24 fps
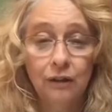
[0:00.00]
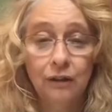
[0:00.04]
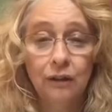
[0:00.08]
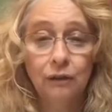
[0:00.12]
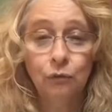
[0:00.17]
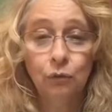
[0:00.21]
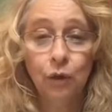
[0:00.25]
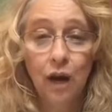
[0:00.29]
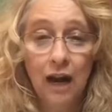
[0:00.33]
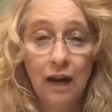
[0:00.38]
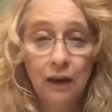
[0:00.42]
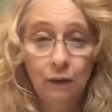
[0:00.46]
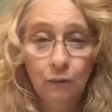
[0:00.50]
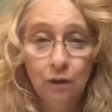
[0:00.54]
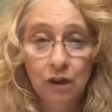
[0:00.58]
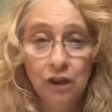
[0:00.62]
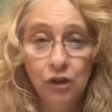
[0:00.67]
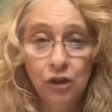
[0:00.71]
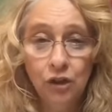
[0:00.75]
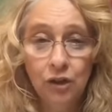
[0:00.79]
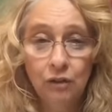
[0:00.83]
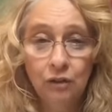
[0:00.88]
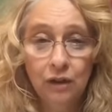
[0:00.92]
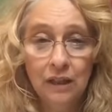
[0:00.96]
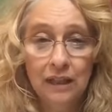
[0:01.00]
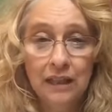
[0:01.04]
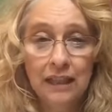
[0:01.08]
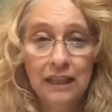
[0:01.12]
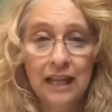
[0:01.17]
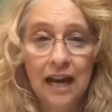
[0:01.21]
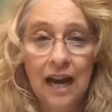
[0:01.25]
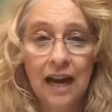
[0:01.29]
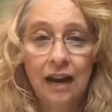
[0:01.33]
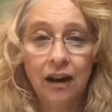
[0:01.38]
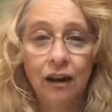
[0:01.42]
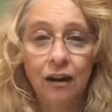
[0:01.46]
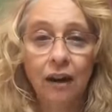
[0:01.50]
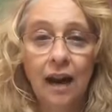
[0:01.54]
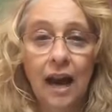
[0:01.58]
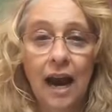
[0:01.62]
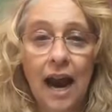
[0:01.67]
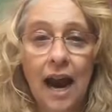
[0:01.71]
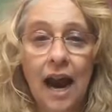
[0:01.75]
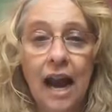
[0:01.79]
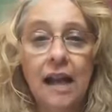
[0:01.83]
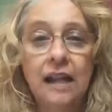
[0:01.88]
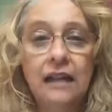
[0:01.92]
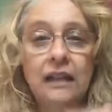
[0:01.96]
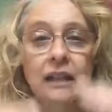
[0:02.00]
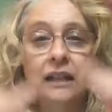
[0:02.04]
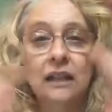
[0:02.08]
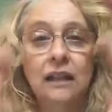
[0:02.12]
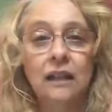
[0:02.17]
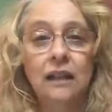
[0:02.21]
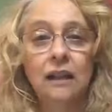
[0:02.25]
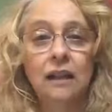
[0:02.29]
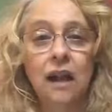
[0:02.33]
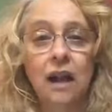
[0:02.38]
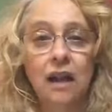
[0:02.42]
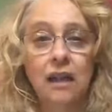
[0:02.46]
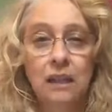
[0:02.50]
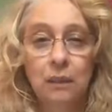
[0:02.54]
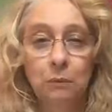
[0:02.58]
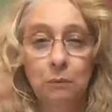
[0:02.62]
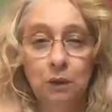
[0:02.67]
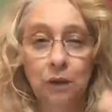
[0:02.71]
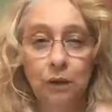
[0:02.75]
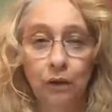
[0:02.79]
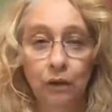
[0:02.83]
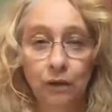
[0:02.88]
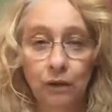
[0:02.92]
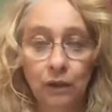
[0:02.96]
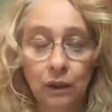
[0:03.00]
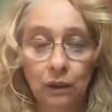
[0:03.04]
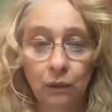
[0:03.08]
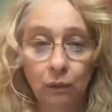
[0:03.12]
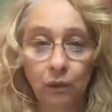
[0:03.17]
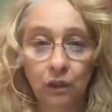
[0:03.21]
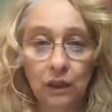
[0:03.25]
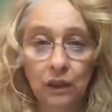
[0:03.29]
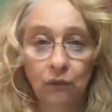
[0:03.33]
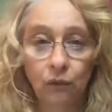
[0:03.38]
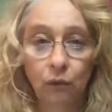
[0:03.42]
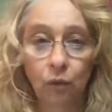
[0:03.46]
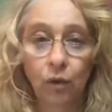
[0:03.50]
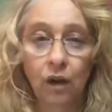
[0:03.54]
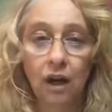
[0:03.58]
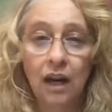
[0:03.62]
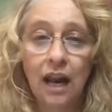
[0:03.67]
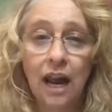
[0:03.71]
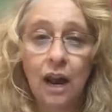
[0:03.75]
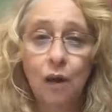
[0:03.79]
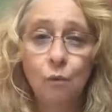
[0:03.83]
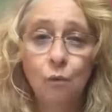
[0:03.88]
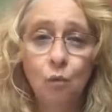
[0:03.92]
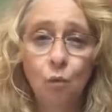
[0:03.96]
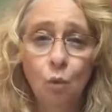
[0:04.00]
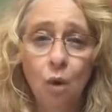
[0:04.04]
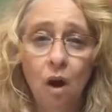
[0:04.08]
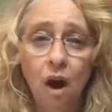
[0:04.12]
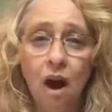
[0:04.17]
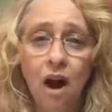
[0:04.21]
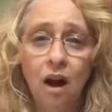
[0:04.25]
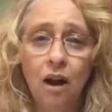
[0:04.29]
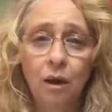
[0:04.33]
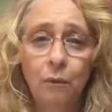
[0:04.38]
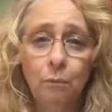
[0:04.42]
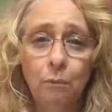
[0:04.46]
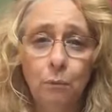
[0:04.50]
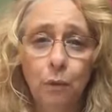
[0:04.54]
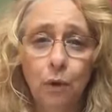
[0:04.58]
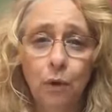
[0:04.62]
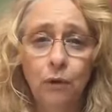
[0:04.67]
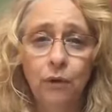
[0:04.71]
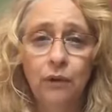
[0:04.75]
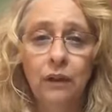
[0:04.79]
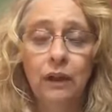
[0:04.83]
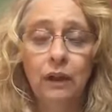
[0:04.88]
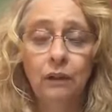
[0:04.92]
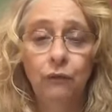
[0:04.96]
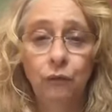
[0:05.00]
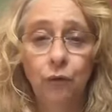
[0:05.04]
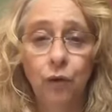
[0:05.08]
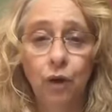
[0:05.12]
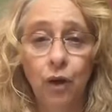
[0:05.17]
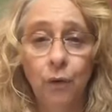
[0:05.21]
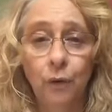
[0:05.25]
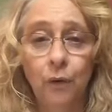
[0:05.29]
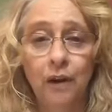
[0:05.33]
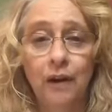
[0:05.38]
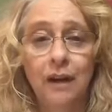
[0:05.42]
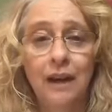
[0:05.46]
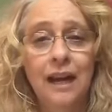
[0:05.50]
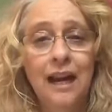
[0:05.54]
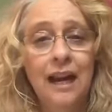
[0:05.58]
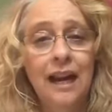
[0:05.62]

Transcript: Write what you desire, ask God's Spirit or Source for it, and walk boldly forward.